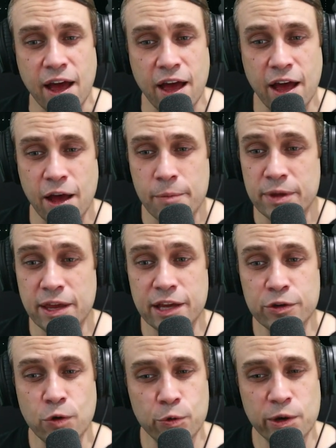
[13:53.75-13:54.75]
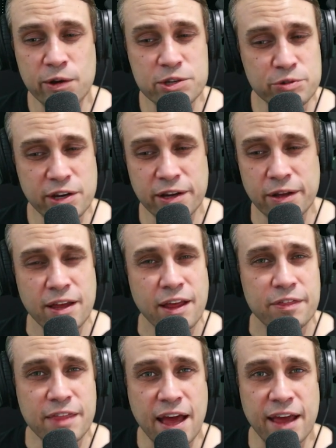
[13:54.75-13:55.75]
Um, ignore query string.
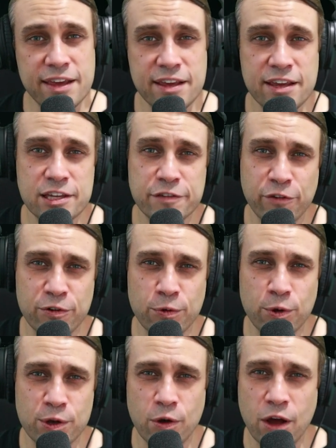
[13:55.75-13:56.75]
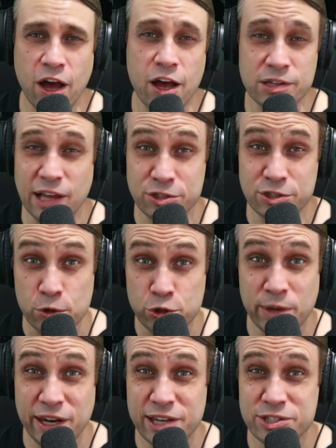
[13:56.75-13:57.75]
That is for uh, like
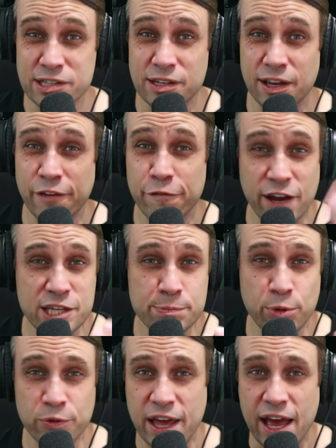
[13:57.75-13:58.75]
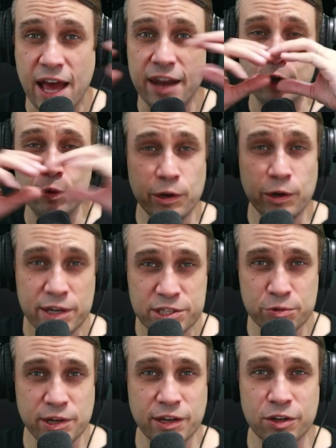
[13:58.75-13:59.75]
social media sites like Facebook that add a query
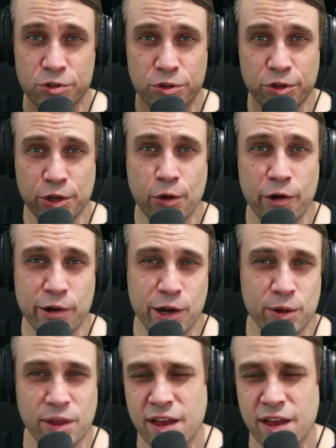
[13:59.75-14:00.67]
string to the URL.